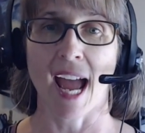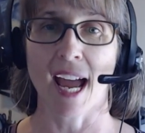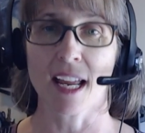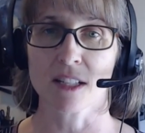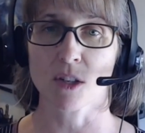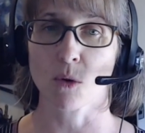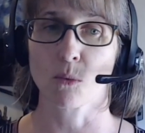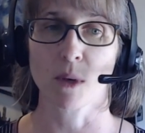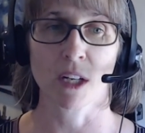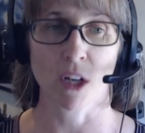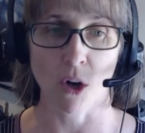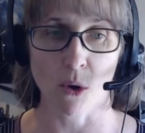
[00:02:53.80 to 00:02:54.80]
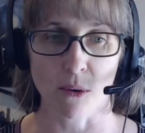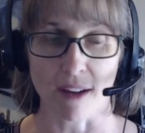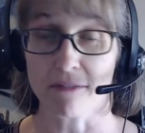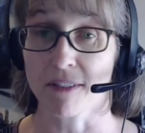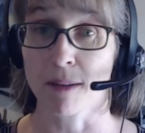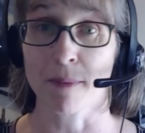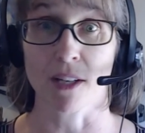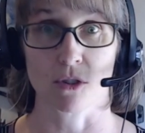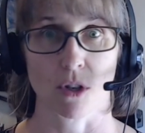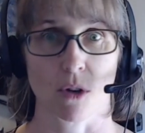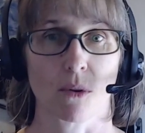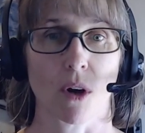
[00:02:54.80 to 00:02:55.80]
And we know that females
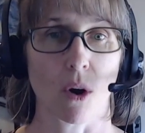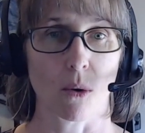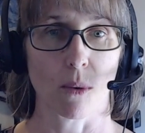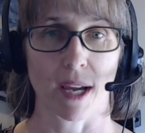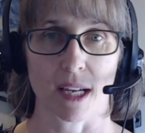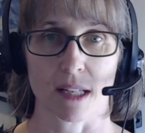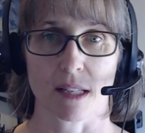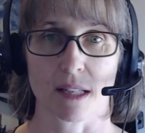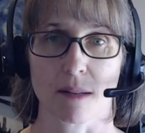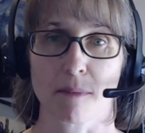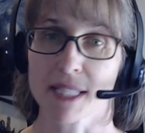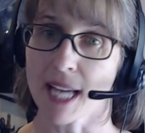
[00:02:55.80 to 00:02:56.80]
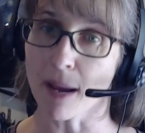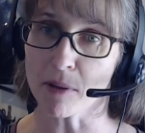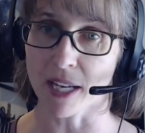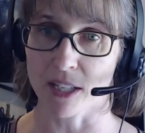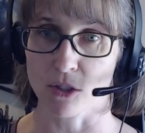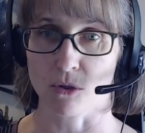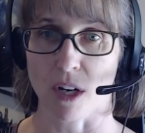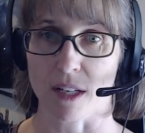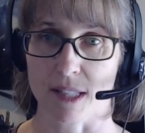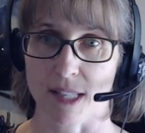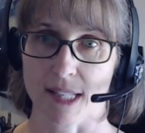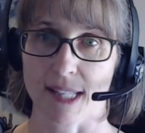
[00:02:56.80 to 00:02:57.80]
don't always metabolize
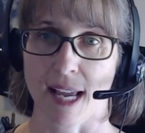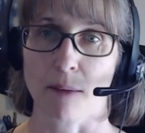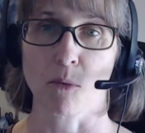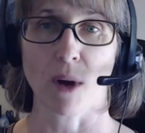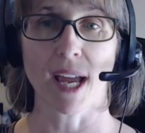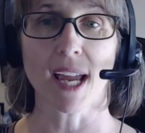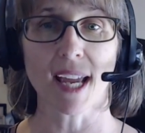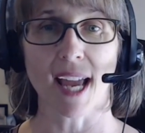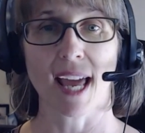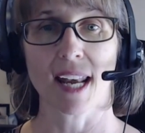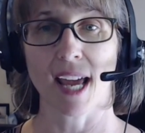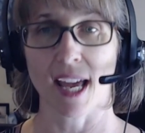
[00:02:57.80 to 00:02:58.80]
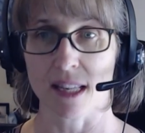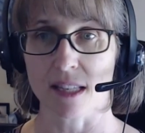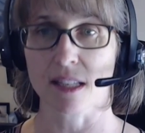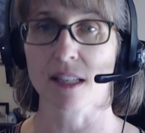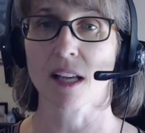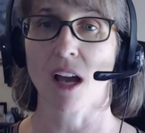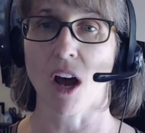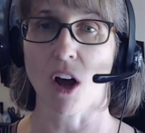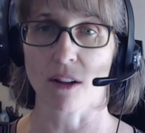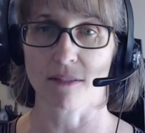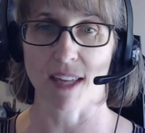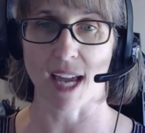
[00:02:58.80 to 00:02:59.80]
drugs the same way, and hence
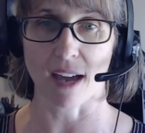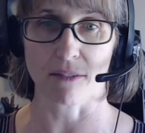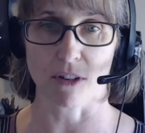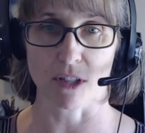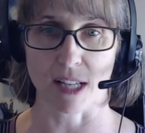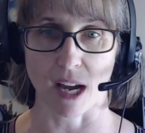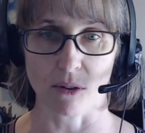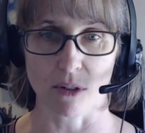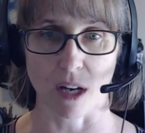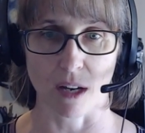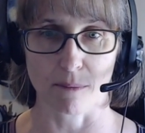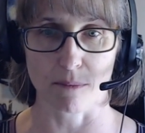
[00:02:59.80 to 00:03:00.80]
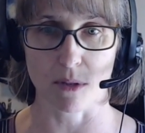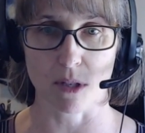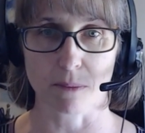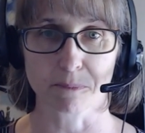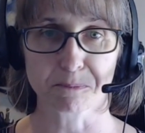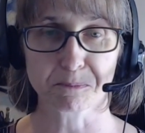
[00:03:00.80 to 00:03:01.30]
all of the adverse outcomes.